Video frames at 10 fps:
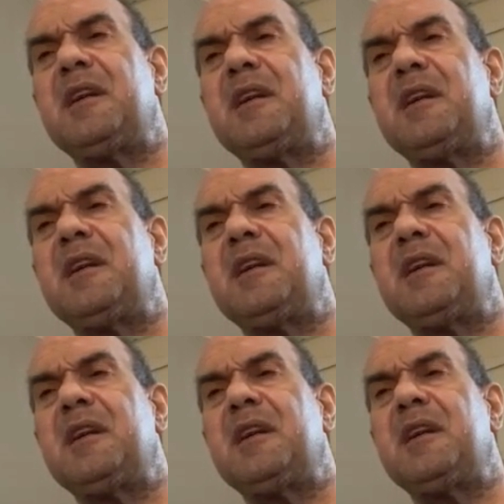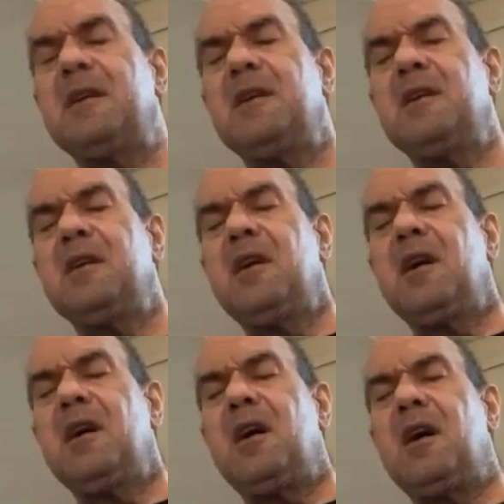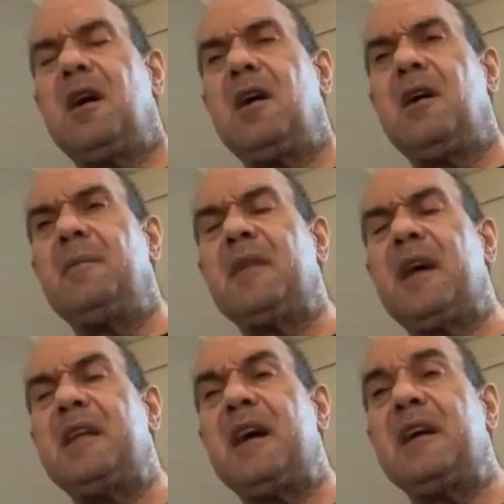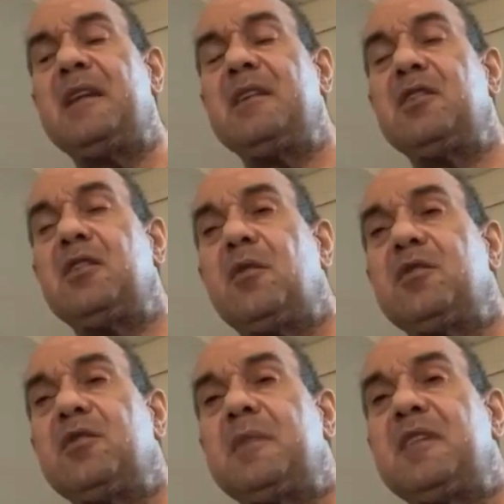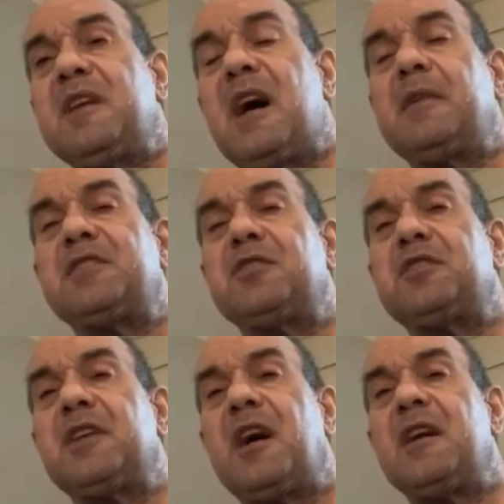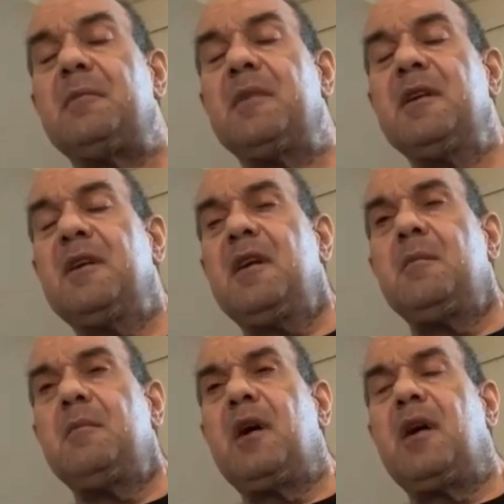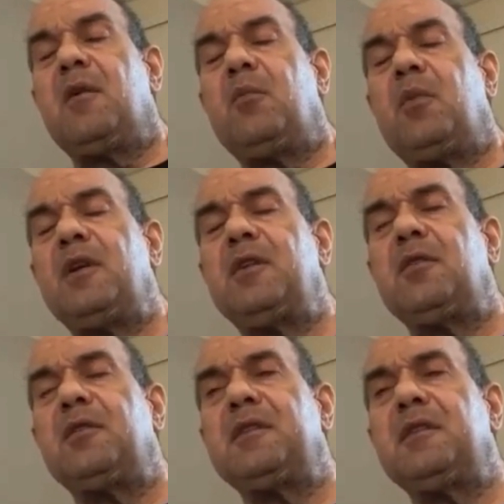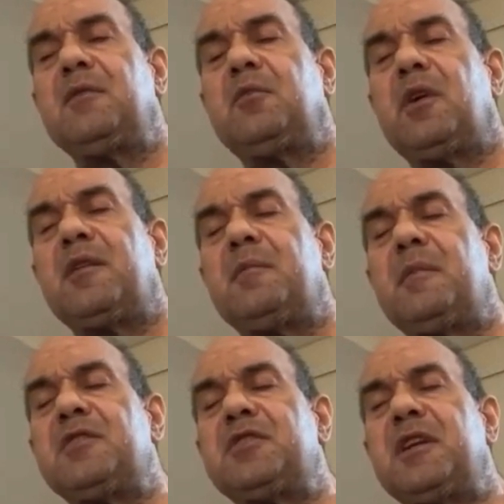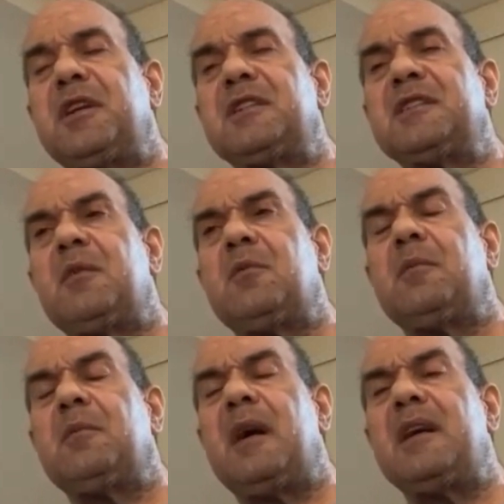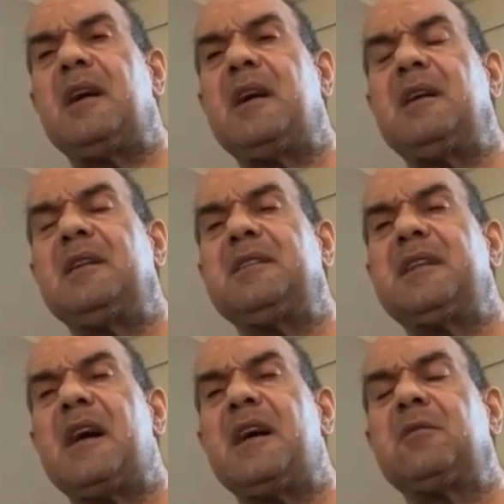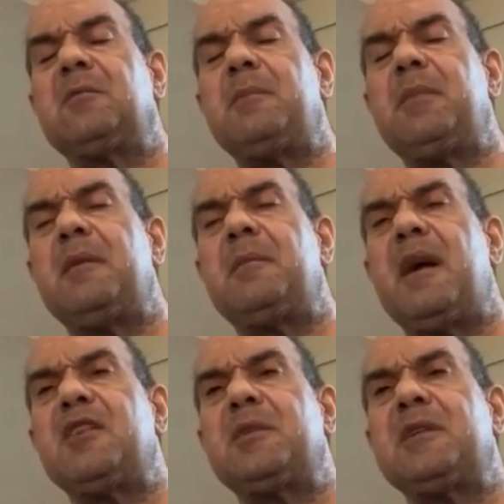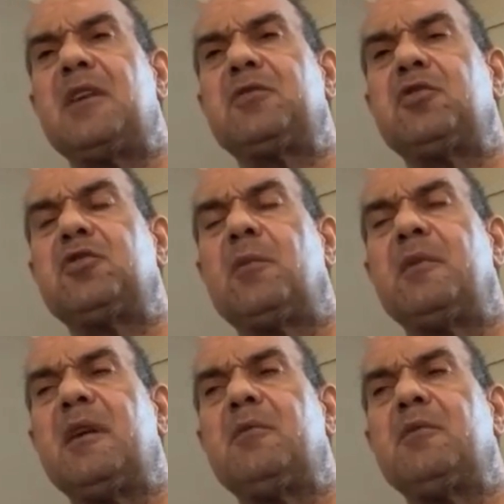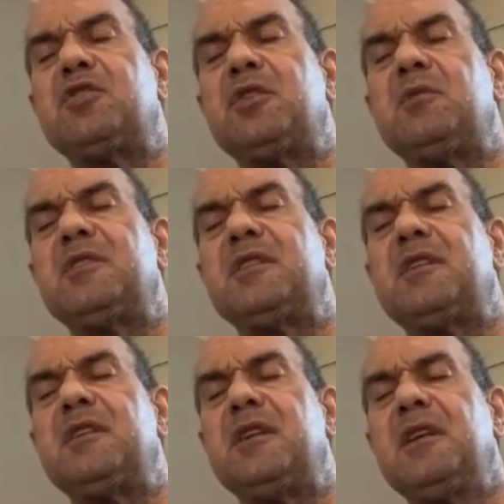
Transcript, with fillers: going to be accurate. Um, and that, and you know, you'd hate to be the anomaly such as I am. Uh, one note worth mentioning is that my uh, doctor, my pain management doctor, told me that when she was in,